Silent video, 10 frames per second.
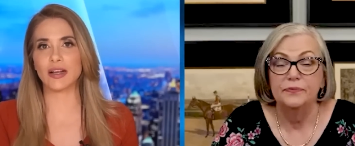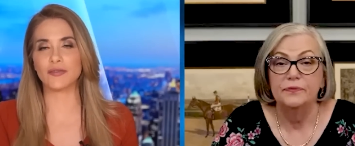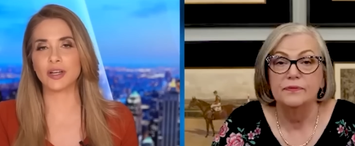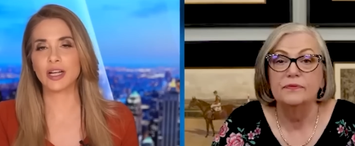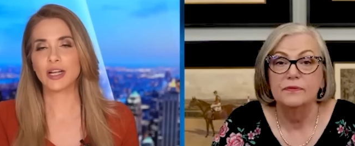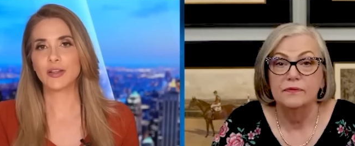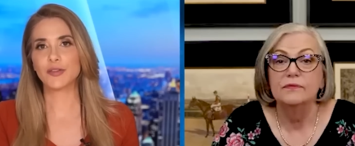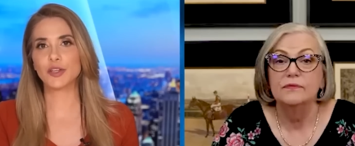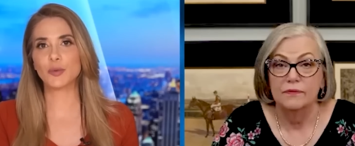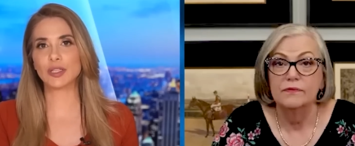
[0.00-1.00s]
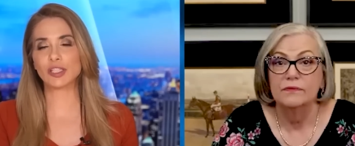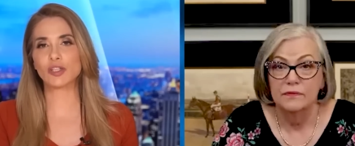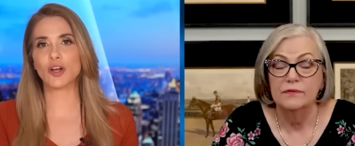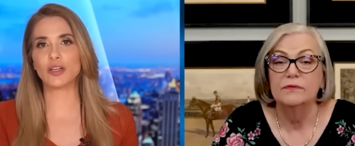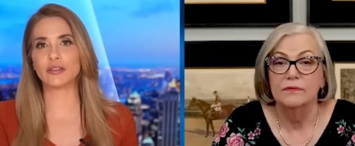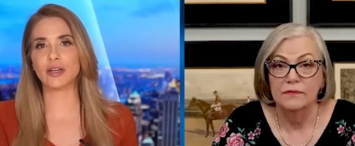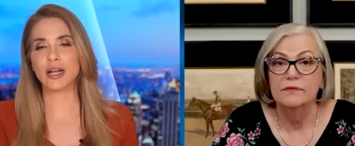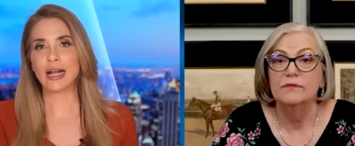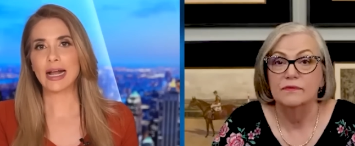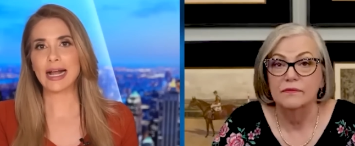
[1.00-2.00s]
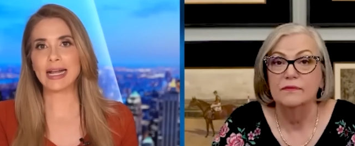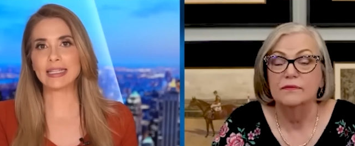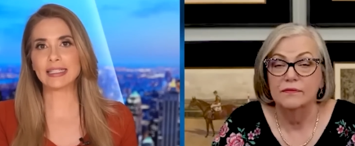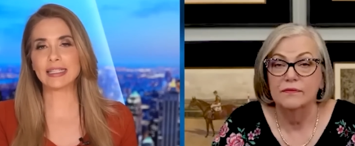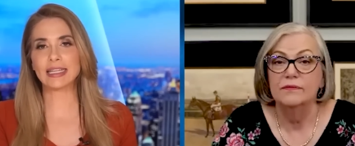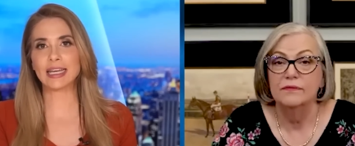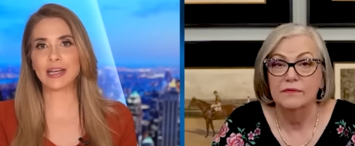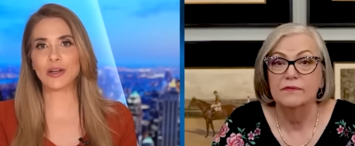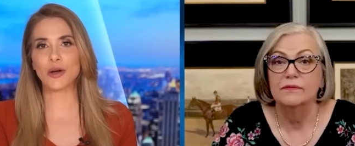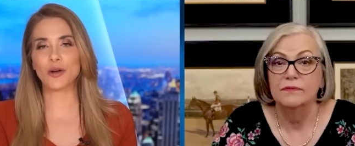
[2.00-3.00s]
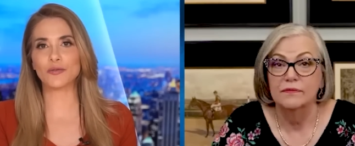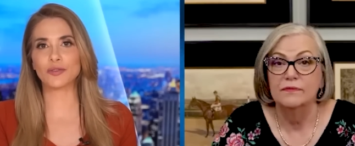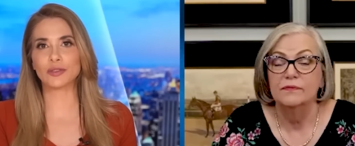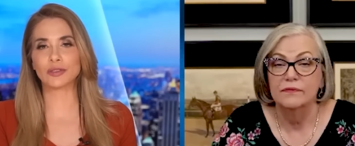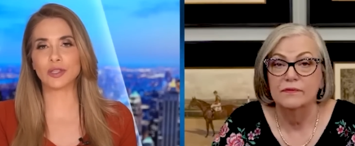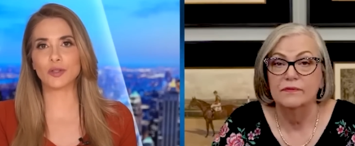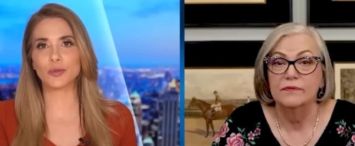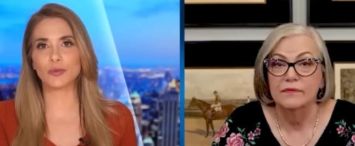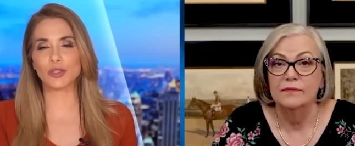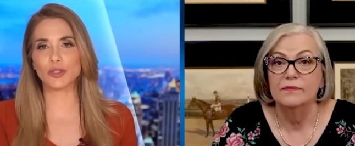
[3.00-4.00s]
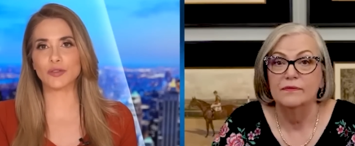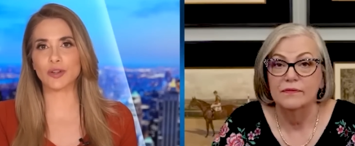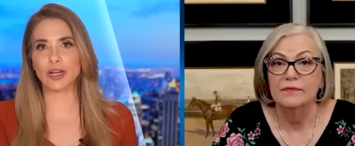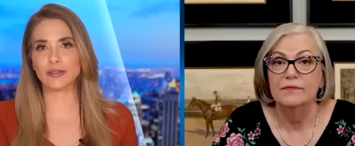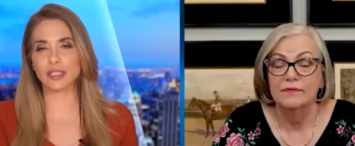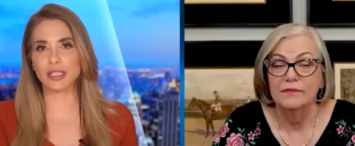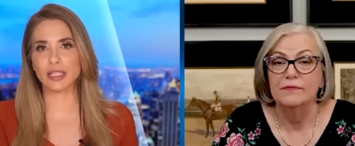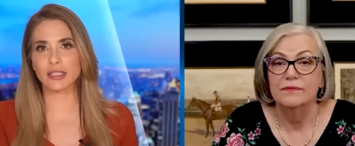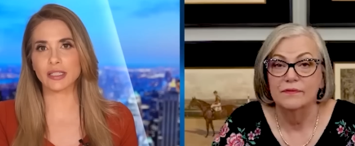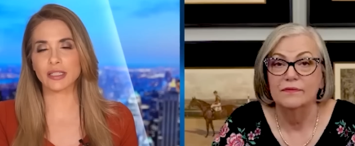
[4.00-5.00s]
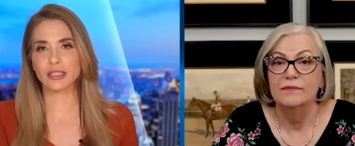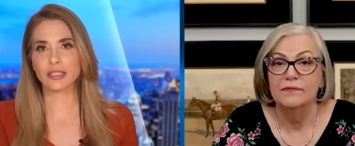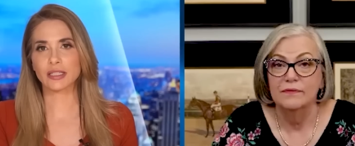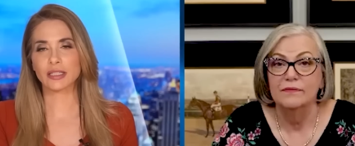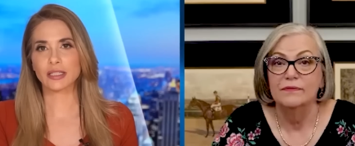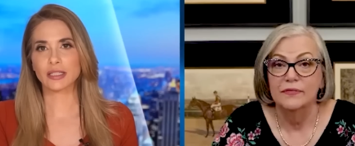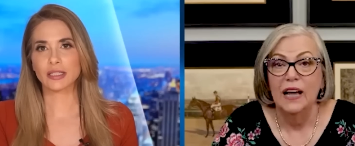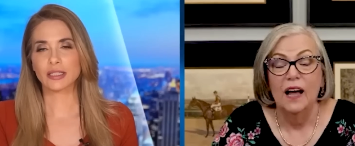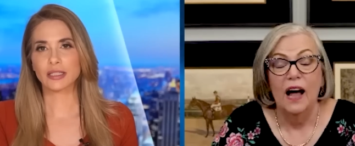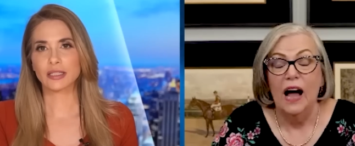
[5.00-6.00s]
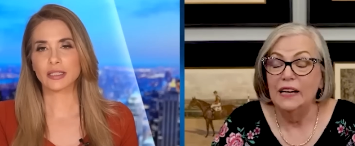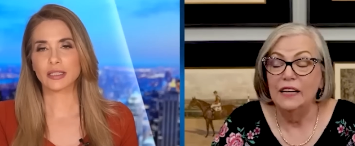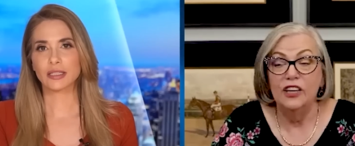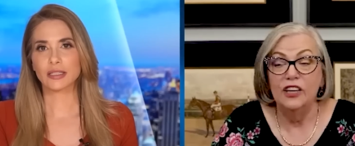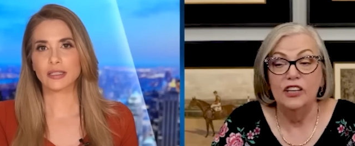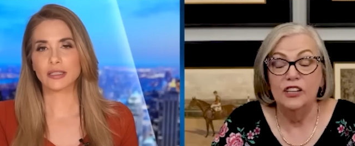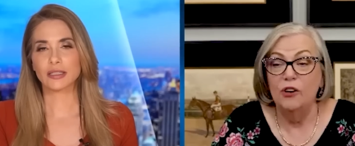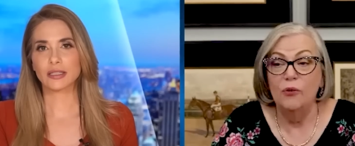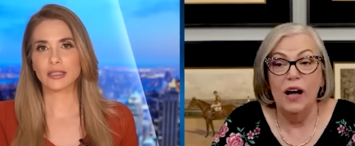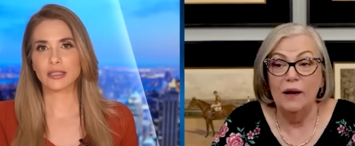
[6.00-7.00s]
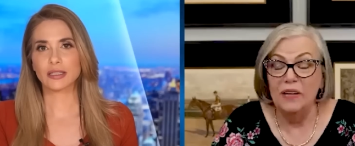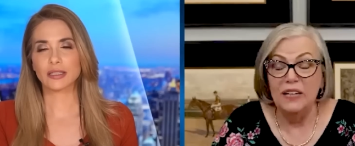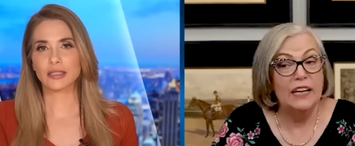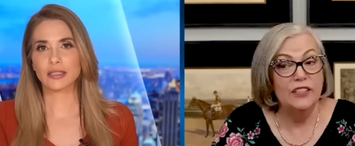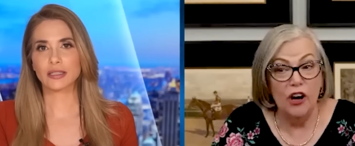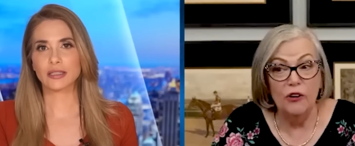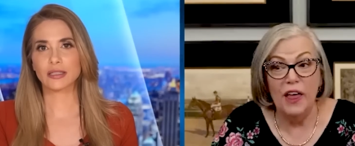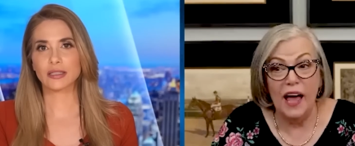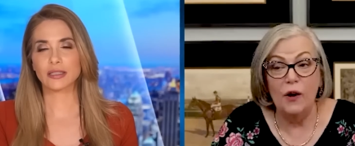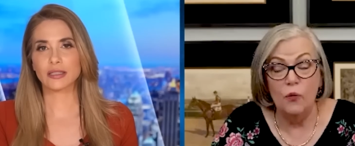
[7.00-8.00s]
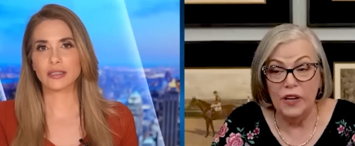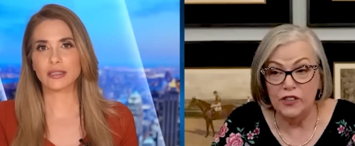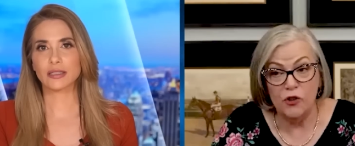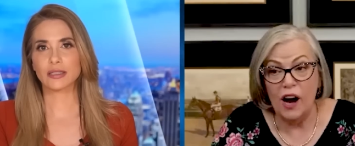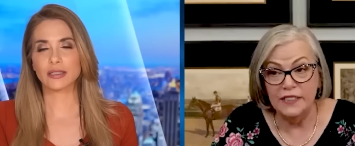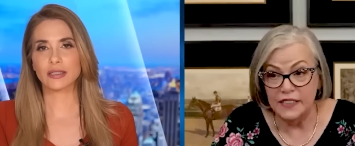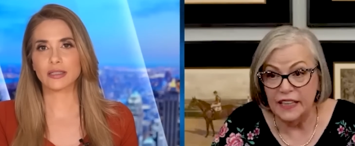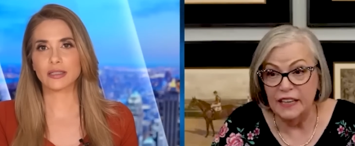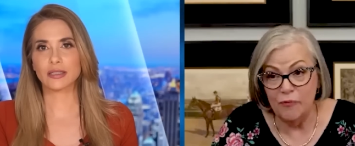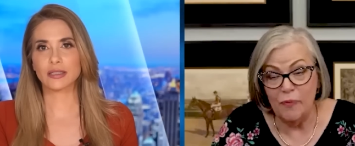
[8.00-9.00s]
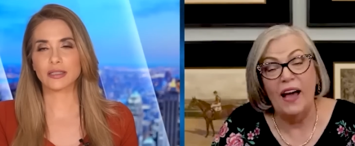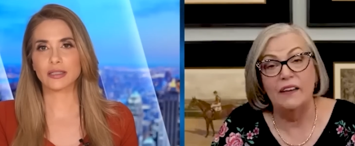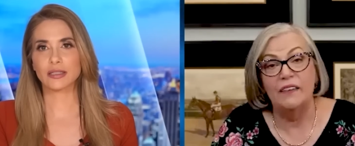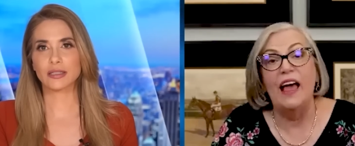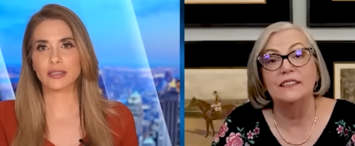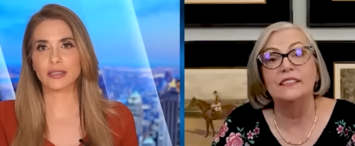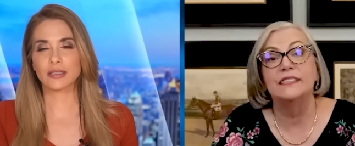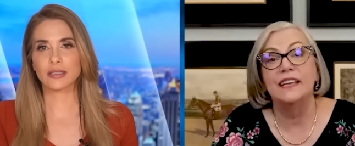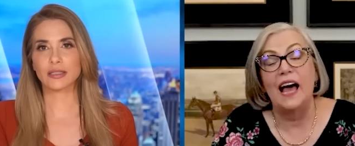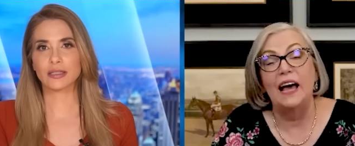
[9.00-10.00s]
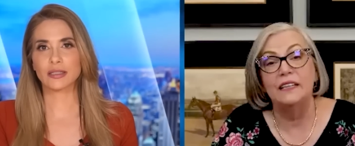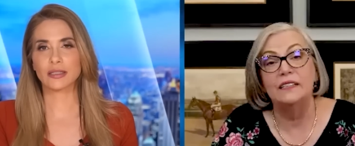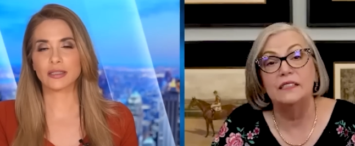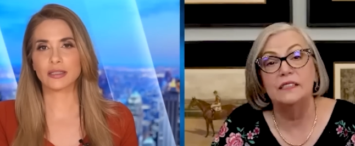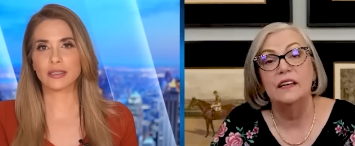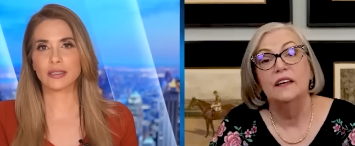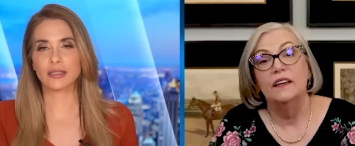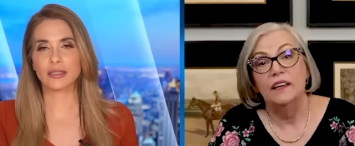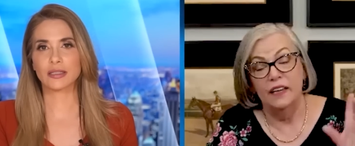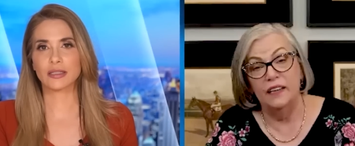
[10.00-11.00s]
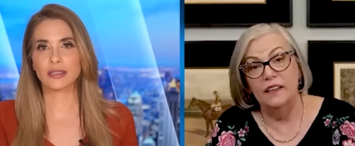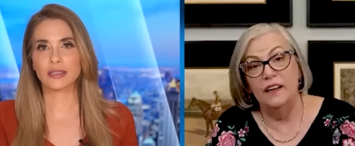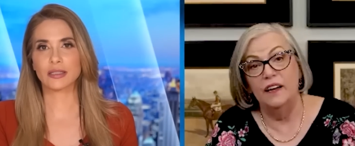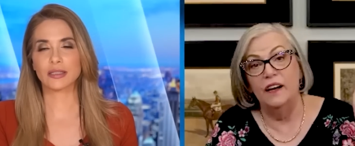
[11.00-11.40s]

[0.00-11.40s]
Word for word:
Speaker 1: have the U.S. dollar as the king of global reserve currencies.
Speaker 2: You know, I mean, I know that we tried to give back that status in uh,